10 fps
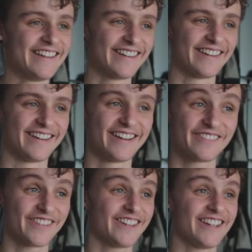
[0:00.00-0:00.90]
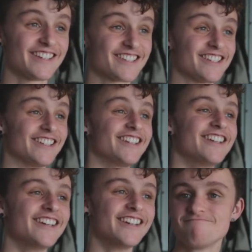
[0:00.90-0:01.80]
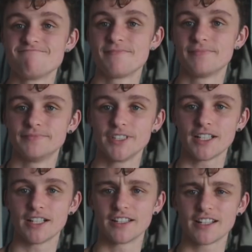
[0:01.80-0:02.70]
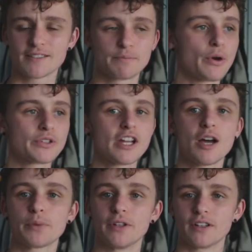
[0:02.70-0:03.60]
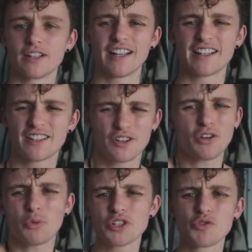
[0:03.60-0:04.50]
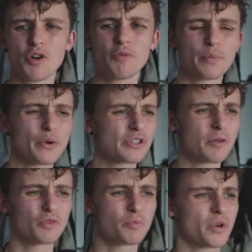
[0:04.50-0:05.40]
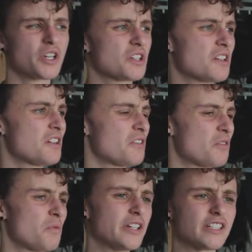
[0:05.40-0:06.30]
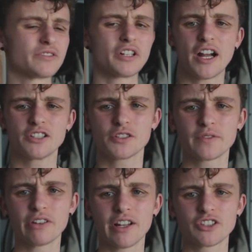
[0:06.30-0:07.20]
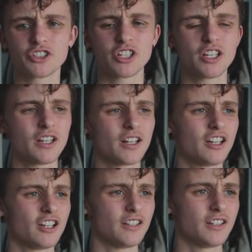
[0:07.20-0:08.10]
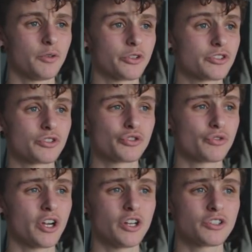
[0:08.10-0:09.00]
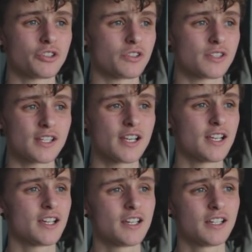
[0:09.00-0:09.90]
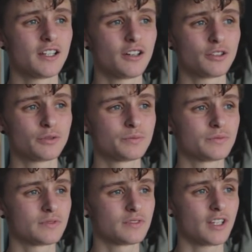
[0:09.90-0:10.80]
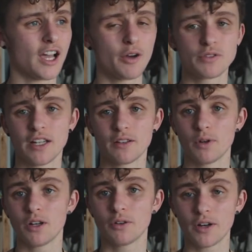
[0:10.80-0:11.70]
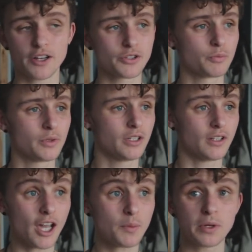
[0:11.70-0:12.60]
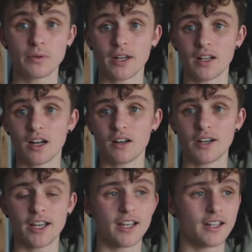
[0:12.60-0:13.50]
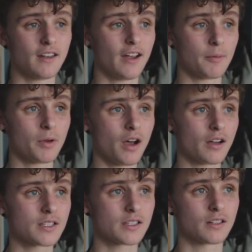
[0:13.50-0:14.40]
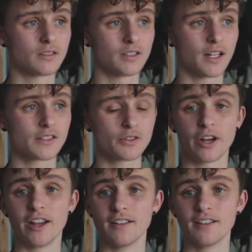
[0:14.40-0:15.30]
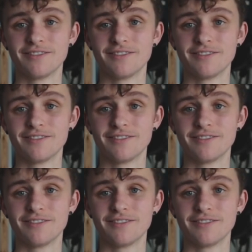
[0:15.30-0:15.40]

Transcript: Yeah, and I felt like shit. Yeah, and that's post-op, you know, and like, call it what you want, post-op depression or whatever. I just felt like shit, and it was just strange because, you know, I was like, well, I should be happy right now, and I'm not, so that's great.